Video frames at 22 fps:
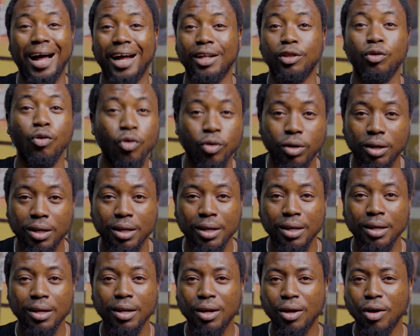at all.
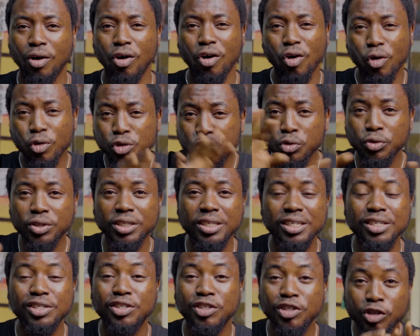Also,
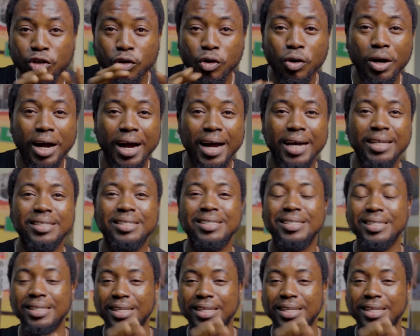the interior has